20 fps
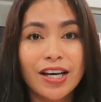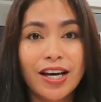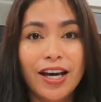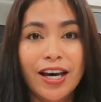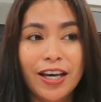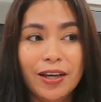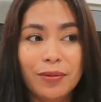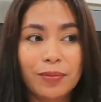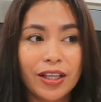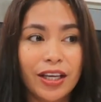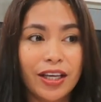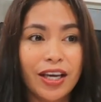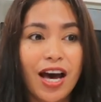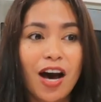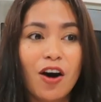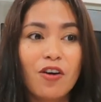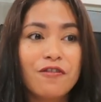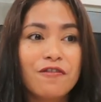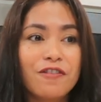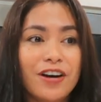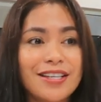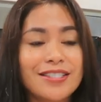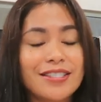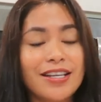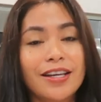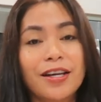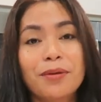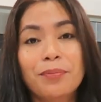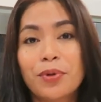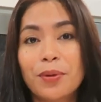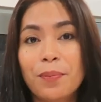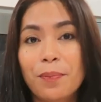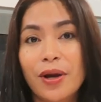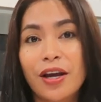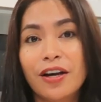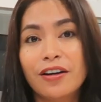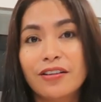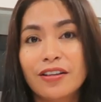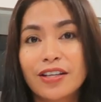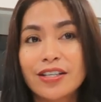time like how fast I can
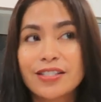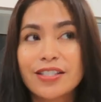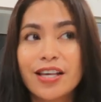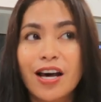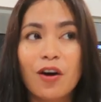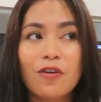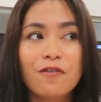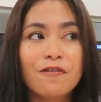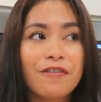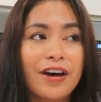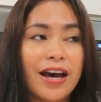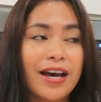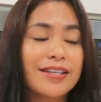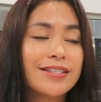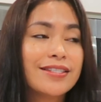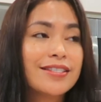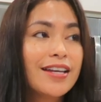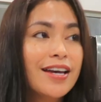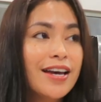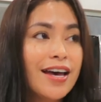prepare this how fast